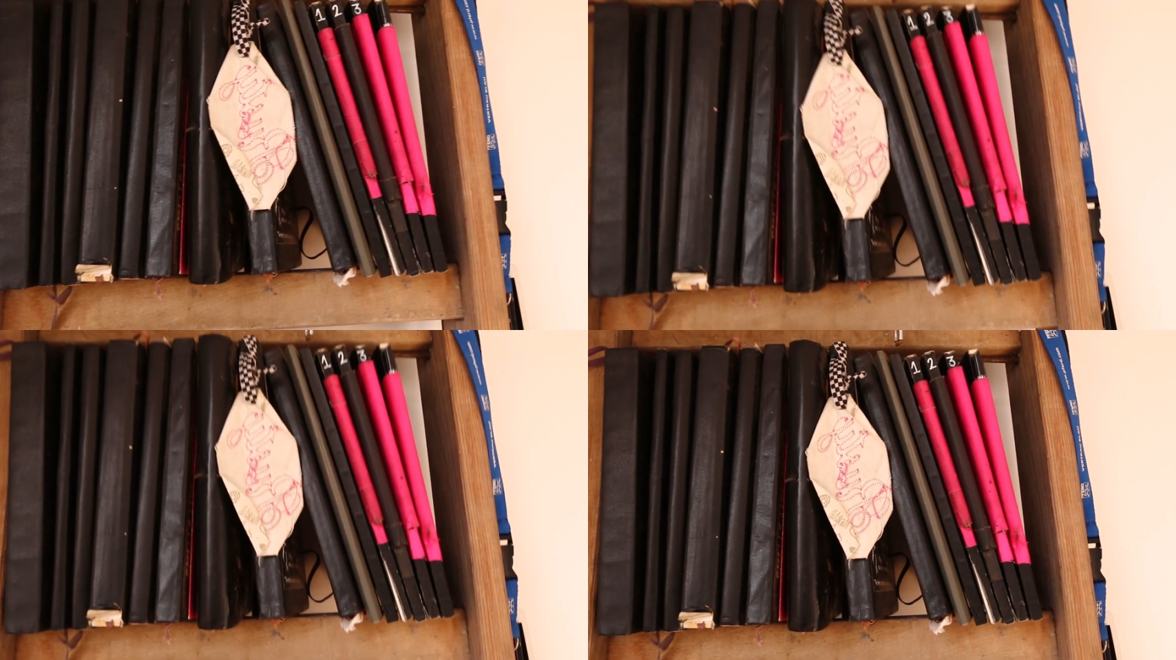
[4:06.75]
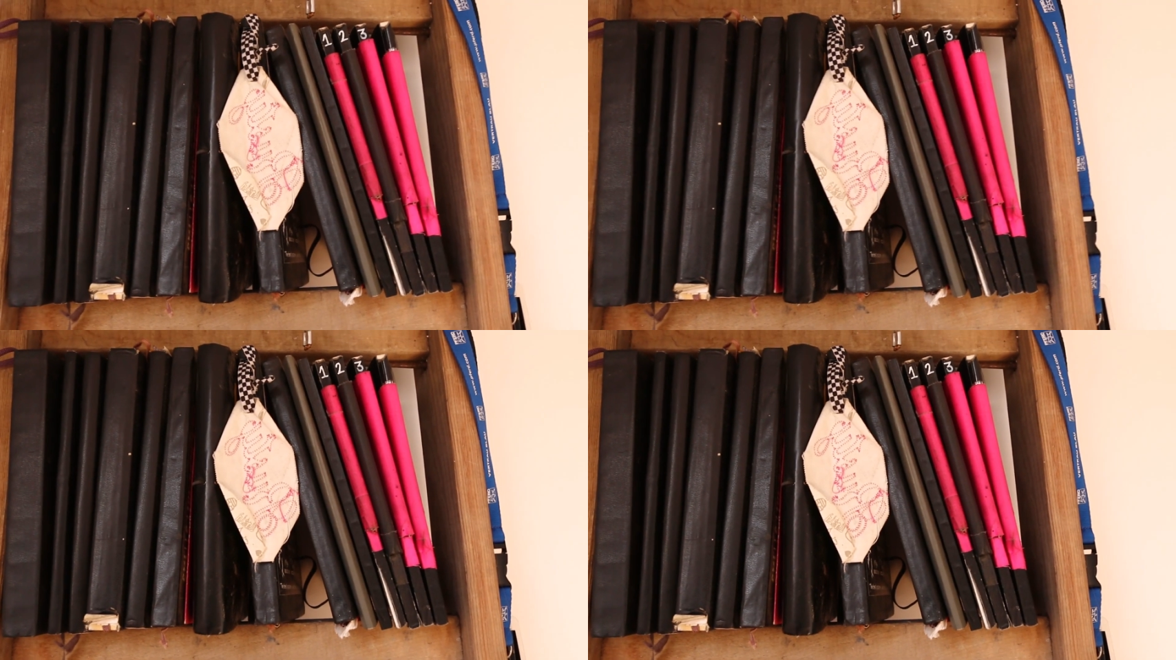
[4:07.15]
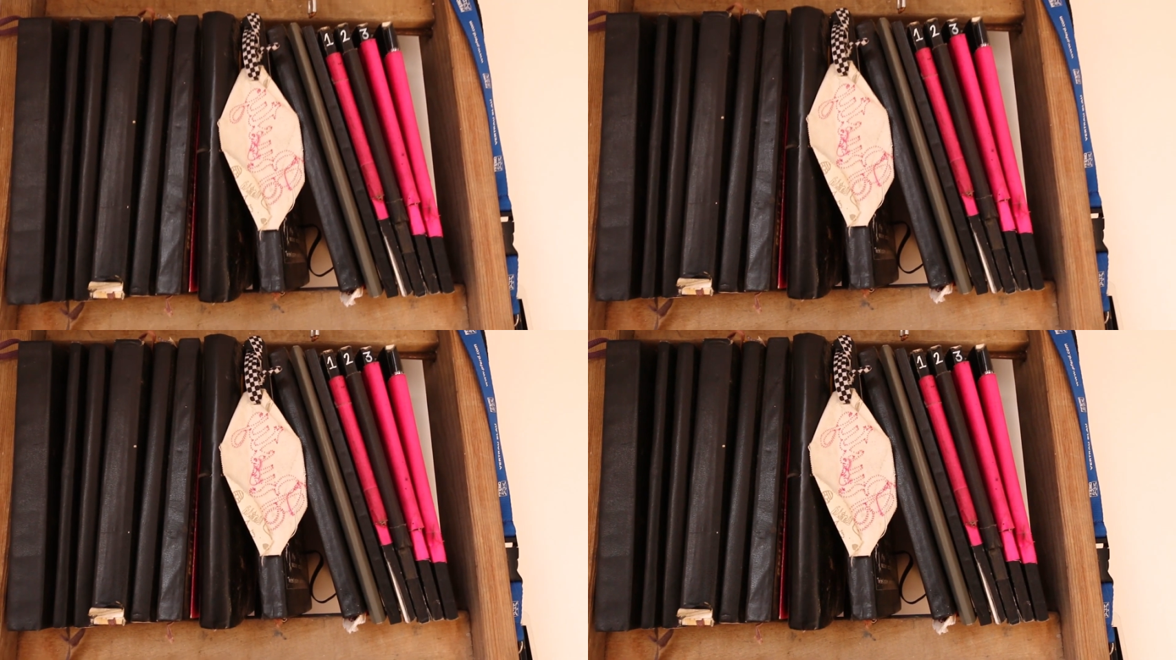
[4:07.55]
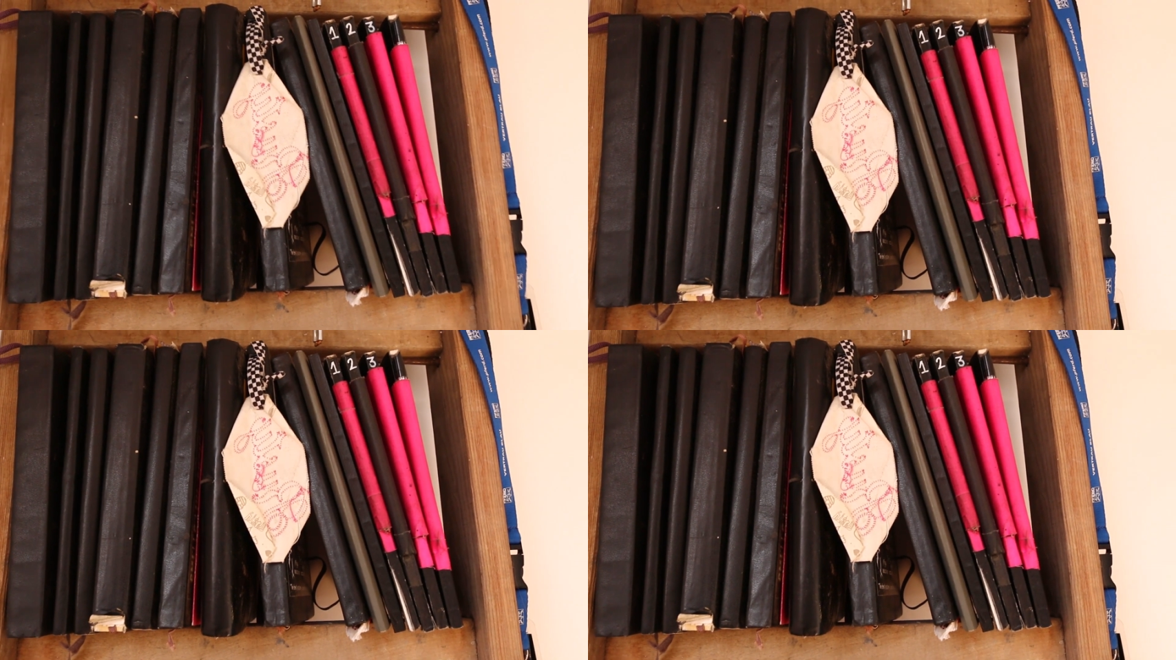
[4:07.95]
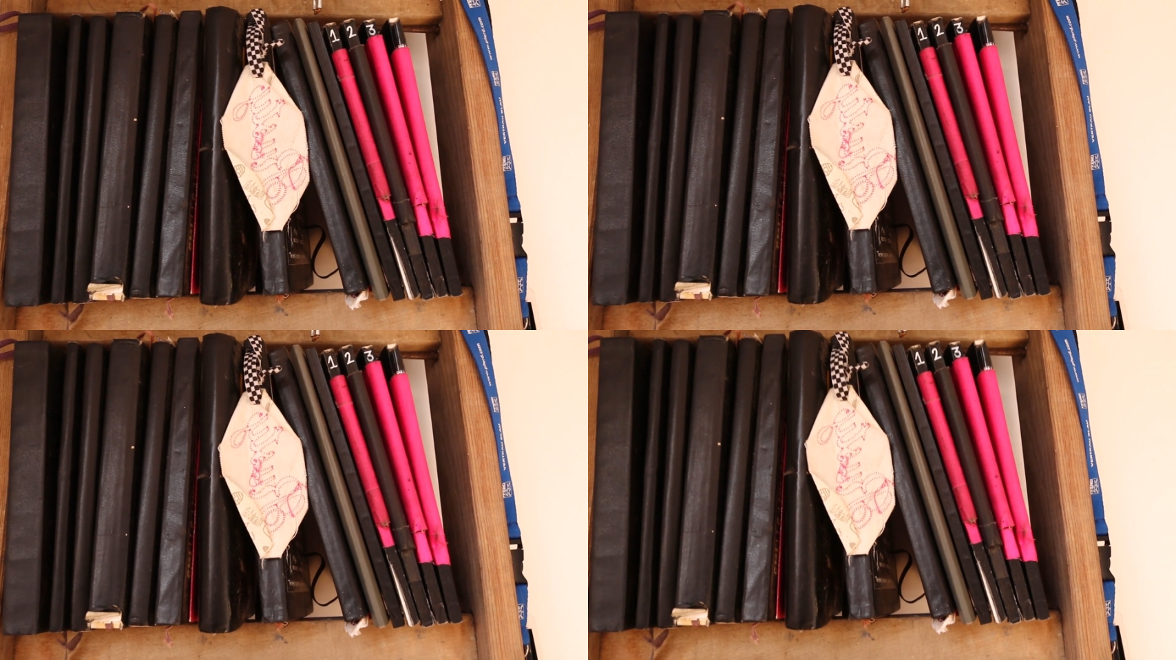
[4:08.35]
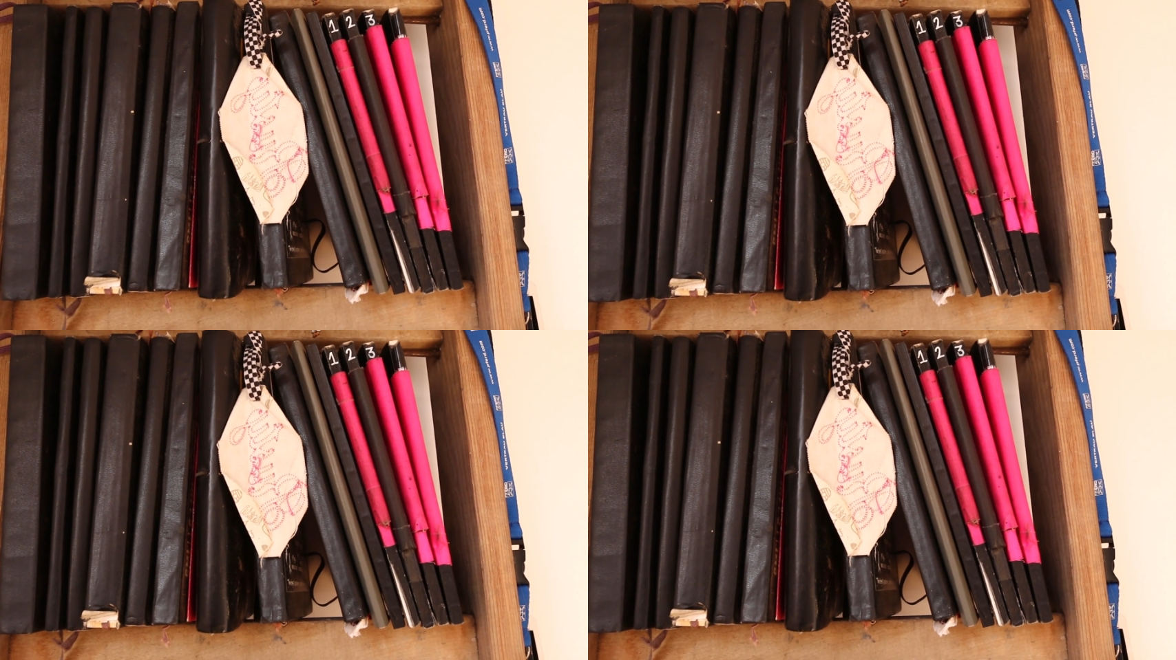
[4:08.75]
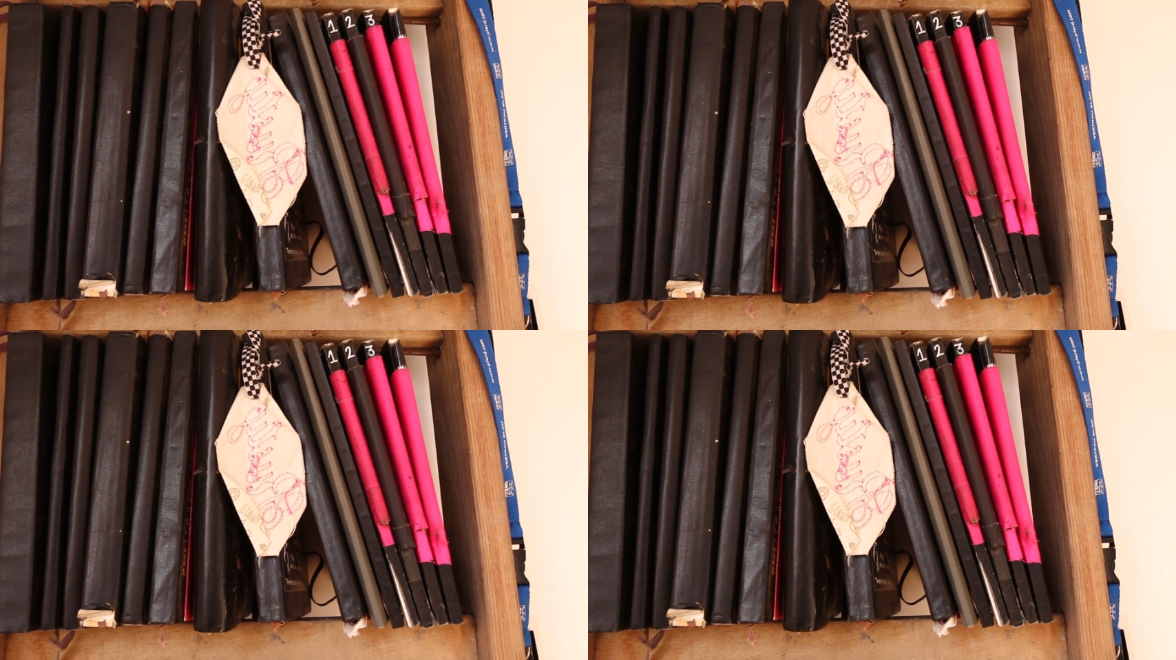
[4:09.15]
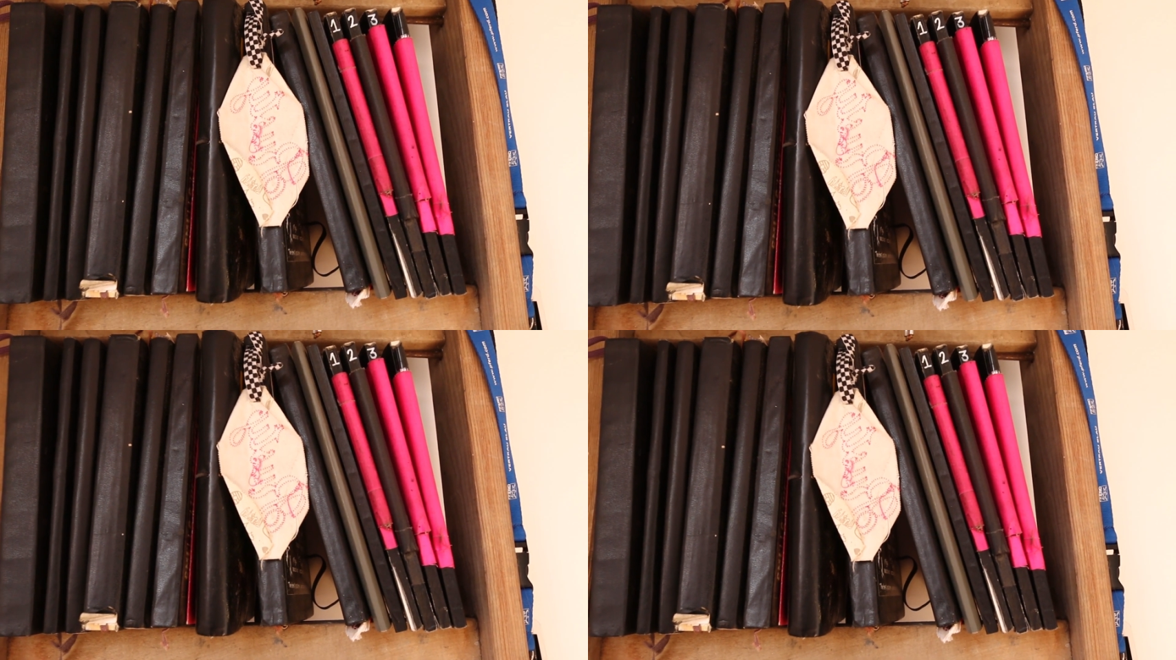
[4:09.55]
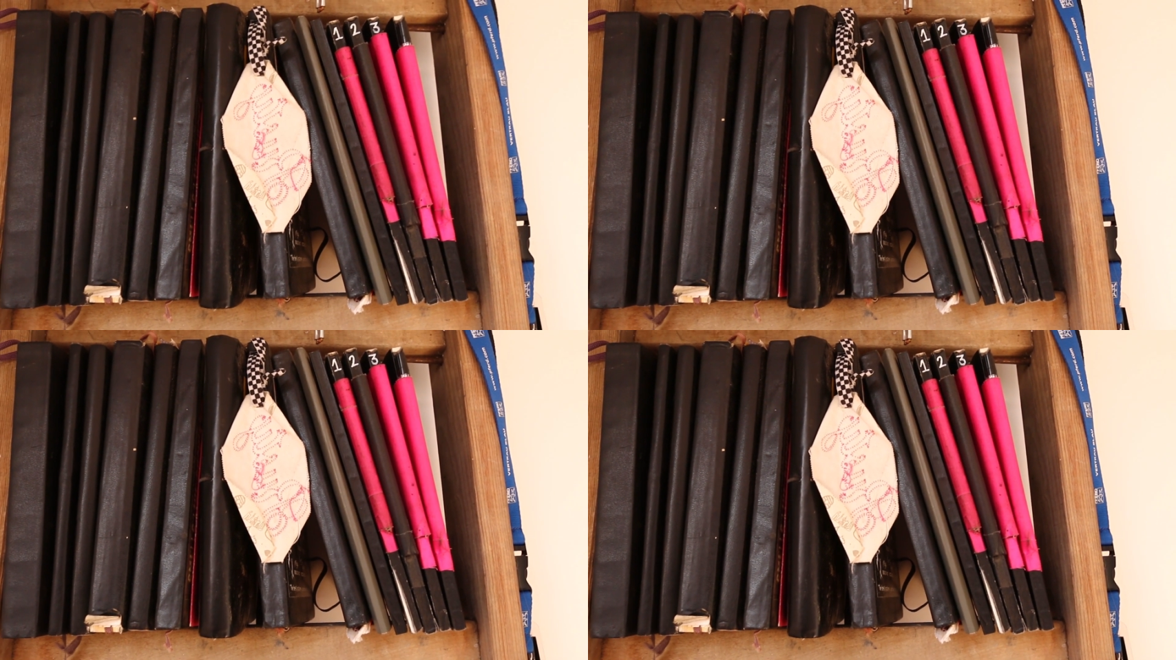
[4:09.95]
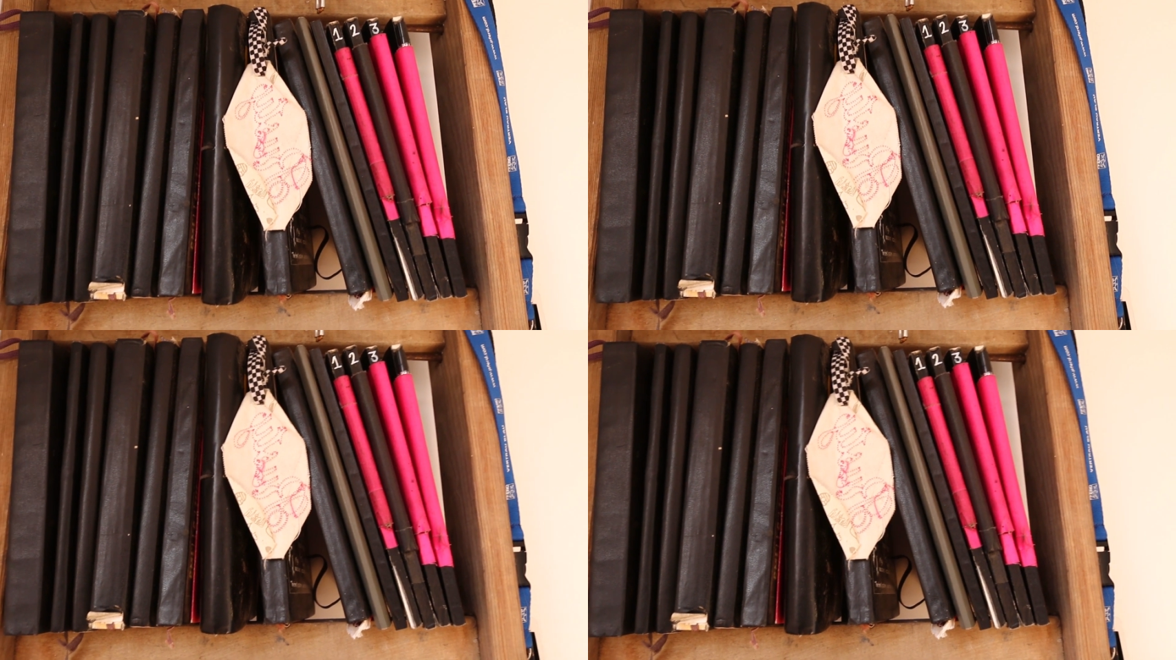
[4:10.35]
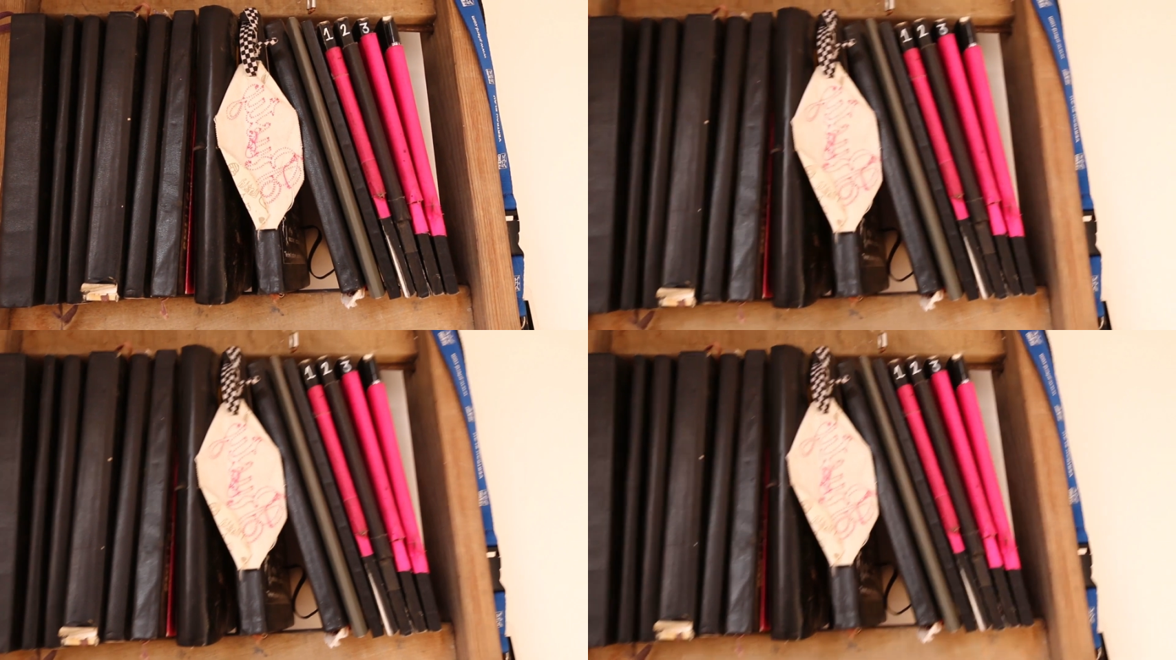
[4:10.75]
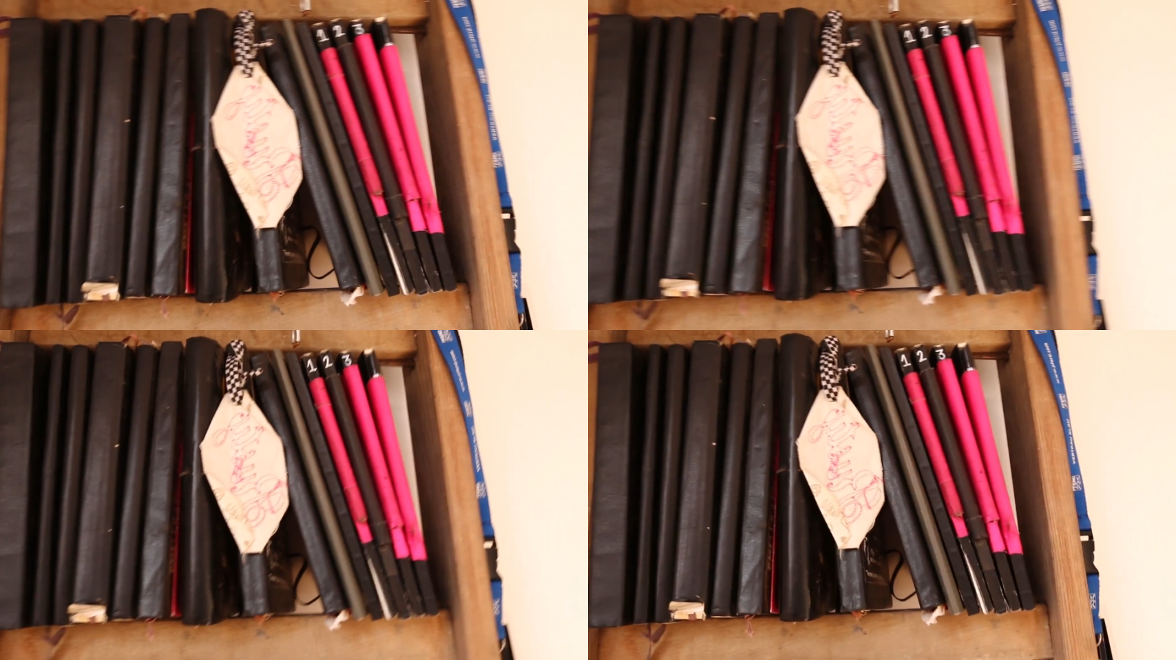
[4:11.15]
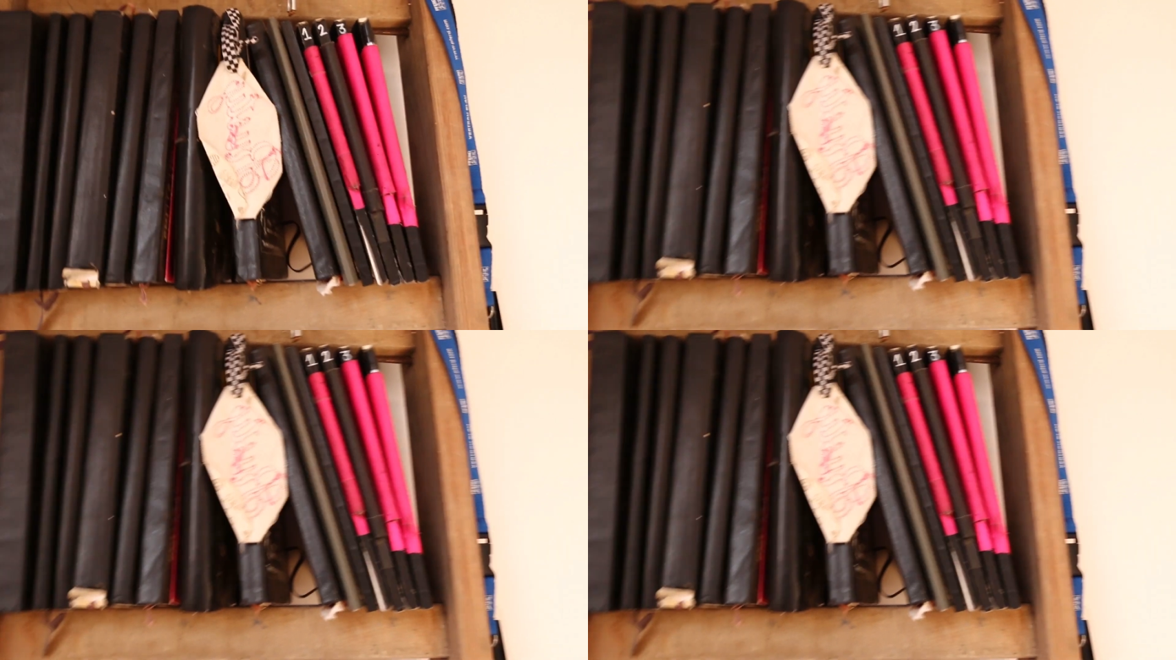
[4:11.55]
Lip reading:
[unreadable: no face in view]